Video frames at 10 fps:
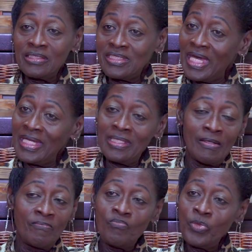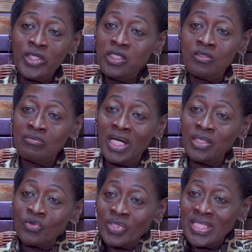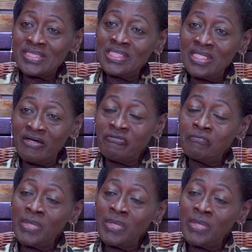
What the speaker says: Then you might raise enough